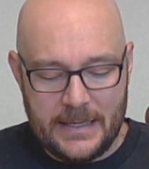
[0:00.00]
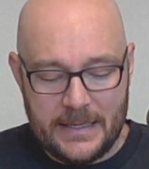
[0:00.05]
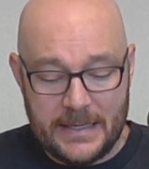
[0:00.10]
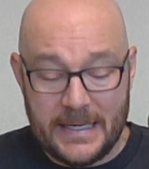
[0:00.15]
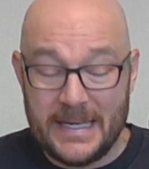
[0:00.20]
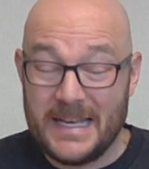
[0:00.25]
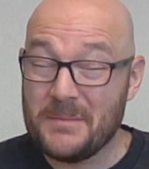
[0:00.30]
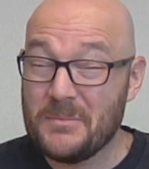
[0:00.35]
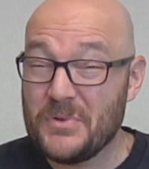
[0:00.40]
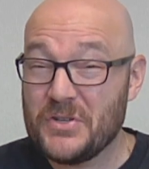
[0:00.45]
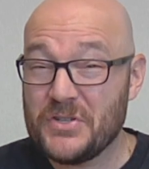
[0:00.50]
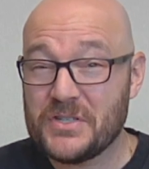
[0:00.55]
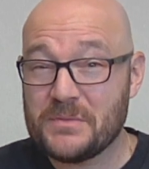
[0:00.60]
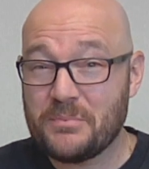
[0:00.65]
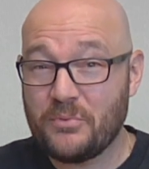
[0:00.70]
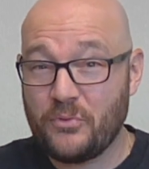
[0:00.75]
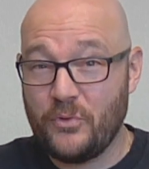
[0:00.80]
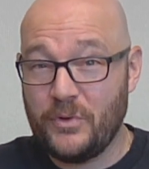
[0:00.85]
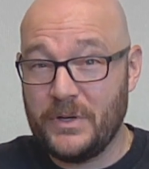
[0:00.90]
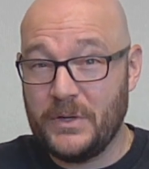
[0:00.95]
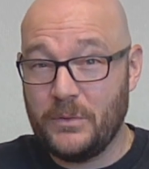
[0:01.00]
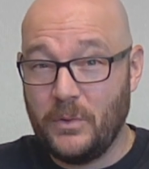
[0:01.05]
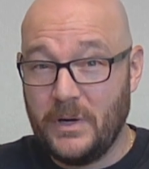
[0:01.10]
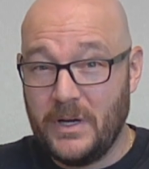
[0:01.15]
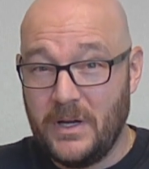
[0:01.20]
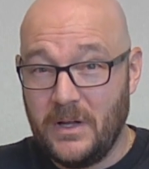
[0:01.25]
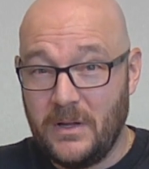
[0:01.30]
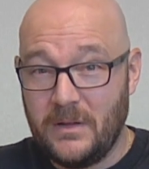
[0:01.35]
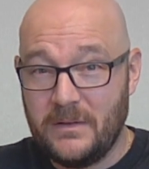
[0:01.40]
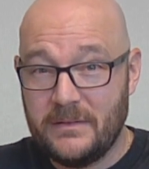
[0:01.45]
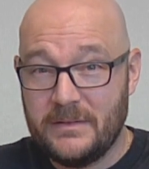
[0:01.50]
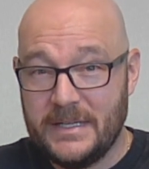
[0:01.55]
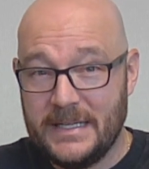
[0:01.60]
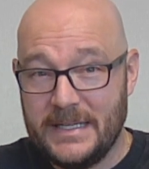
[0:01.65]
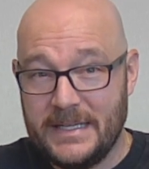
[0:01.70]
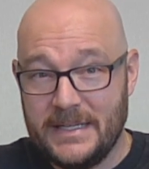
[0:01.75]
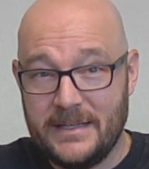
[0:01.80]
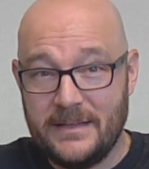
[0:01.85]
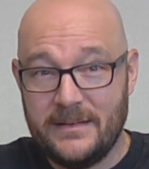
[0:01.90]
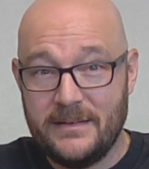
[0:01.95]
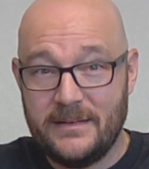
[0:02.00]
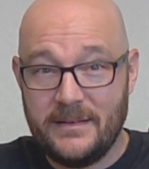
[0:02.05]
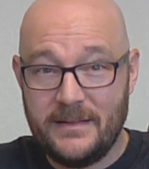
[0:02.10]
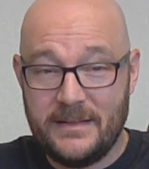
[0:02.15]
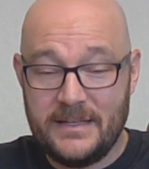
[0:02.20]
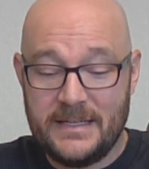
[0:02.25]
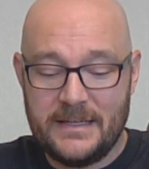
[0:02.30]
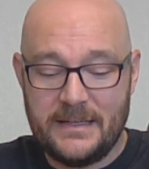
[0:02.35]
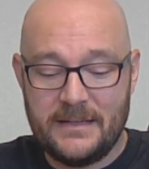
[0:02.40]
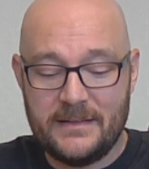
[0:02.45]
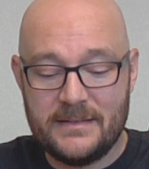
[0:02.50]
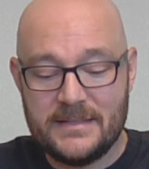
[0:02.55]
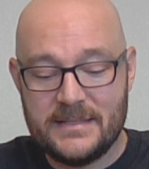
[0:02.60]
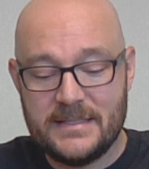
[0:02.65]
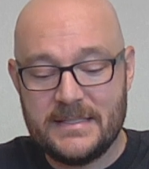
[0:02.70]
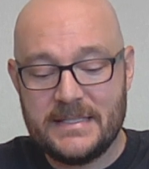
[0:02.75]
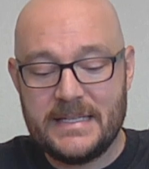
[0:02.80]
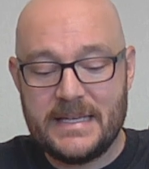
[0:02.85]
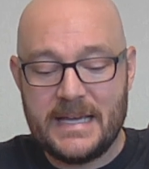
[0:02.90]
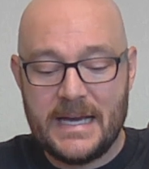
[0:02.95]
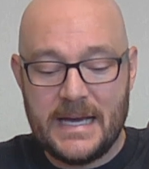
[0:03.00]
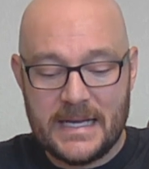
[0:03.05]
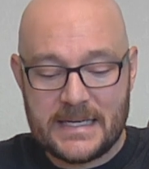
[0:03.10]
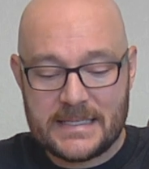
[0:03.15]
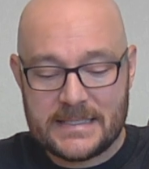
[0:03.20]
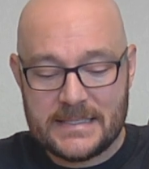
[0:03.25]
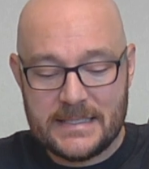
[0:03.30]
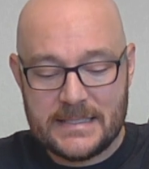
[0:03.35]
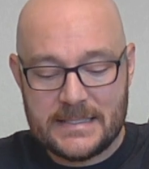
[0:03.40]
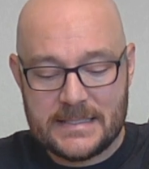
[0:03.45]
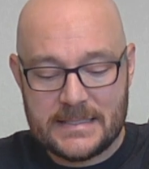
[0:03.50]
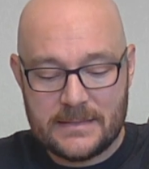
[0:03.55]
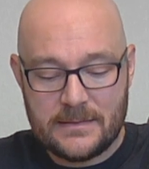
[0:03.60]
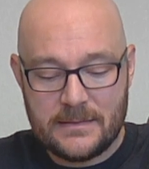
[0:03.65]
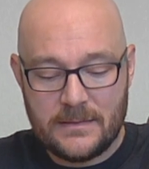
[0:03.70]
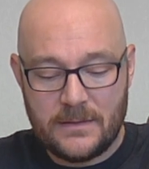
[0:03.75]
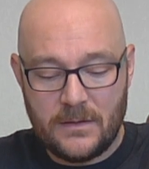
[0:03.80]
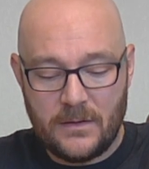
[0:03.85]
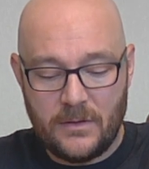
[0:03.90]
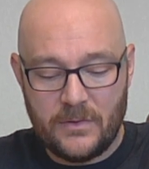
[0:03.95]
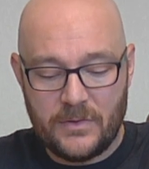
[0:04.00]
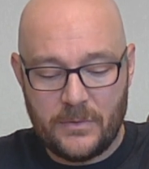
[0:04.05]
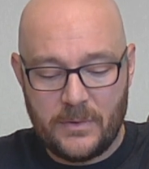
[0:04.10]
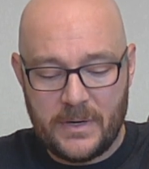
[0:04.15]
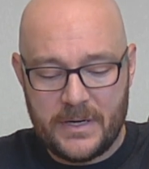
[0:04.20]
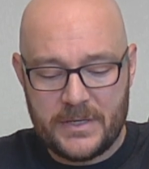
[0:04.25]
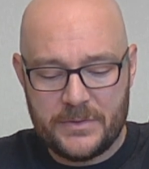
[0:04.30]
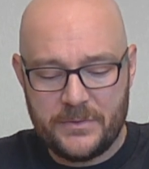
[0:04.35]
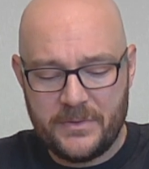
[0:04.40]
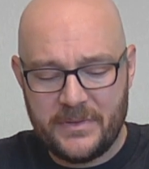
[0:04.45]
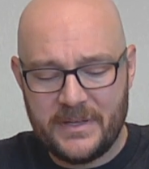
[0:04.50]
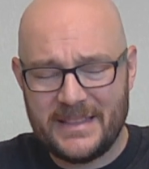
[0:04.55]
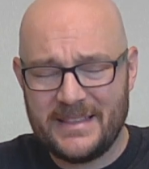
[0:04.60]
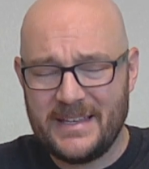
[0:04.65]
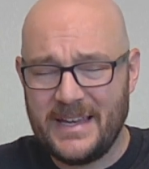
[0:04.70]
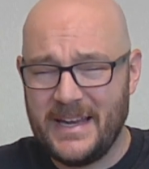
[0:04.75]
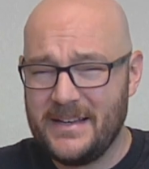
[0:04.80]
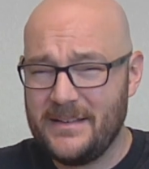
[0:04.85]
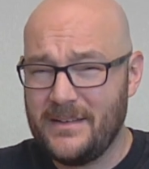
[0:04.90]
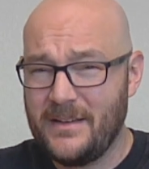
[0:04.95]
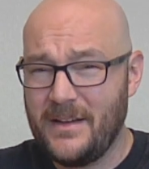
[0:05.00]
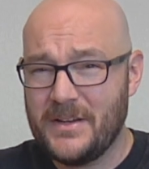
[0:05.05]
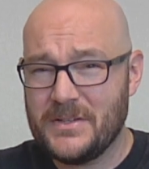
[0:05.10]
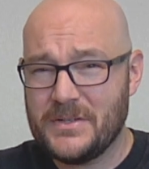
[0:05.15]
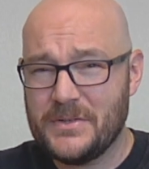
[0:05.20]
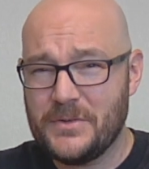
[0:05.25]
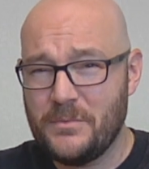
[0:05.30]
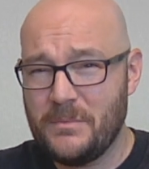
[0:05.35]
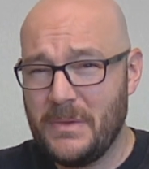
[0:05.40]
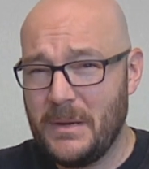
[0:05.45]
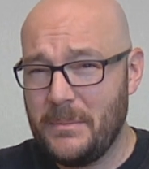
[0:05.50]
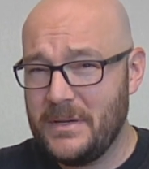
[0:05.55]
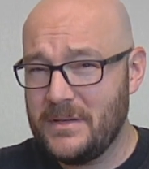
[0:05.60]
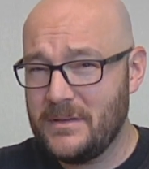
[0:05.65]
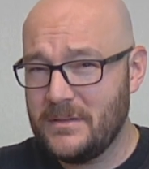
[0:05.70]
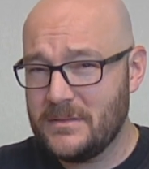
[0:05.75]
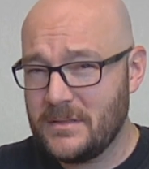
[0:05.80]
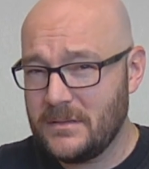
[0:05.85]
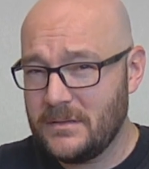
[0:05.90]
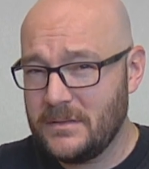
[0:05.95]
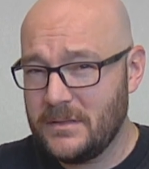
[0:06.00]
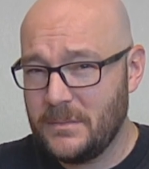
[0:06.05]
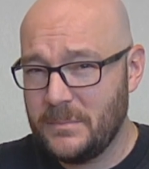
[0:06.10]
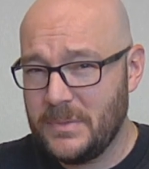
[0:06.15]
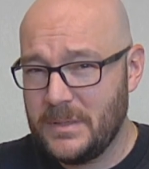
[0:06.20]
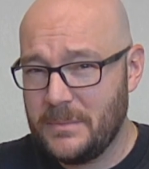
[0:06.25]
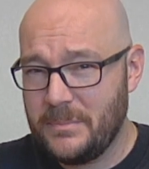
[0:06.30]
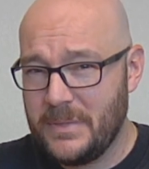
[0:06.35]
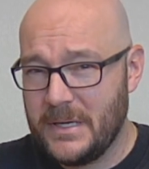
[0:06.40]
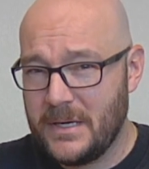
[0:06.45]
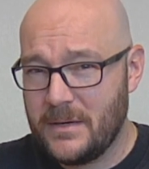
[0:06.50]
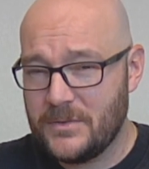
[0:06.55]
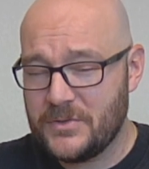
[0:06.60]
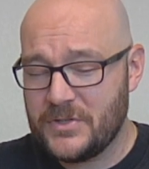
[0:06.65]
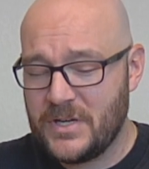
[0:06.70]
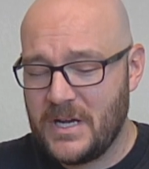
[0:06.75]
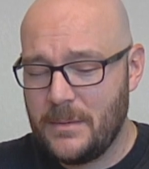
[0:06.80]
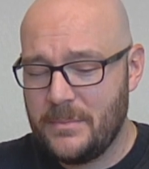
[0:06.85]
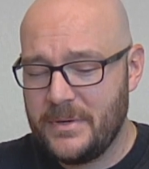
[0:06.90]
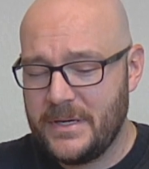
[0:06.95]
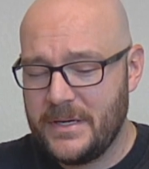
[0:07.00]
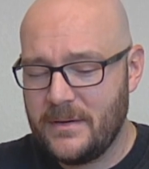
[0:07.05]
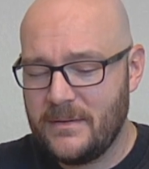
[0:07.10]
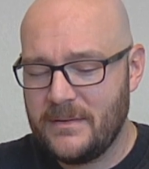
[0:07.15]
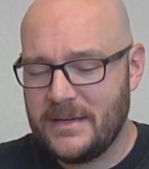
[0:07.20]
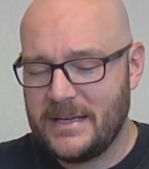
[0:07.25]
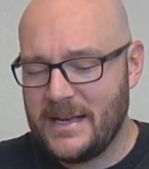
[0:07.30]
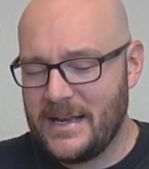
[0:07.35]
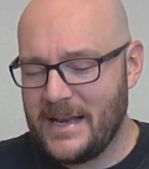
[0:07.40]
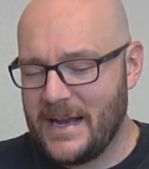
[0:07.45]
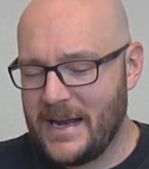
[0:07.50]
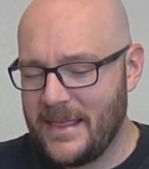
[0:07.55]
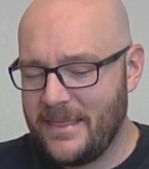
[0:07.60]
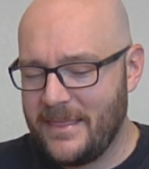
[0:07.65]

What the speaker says: It images pretty well in the Z-axis, although I do think the ADI2 maybe does a little bit better job here, and I